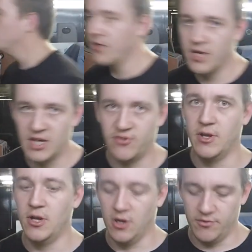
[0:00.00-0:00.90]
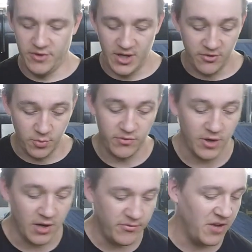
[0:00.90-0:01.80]
I think that's the lot for this.
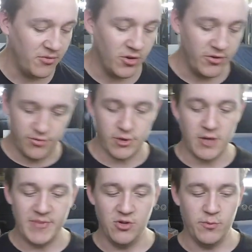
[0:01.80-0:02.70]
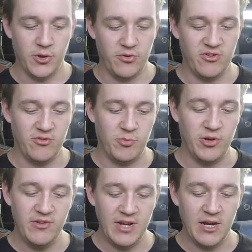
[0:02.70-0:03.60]
I've got 3 pedal boxes
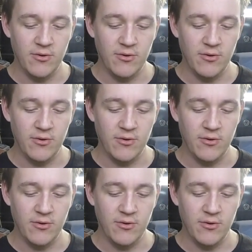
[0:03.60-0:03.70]
printed out,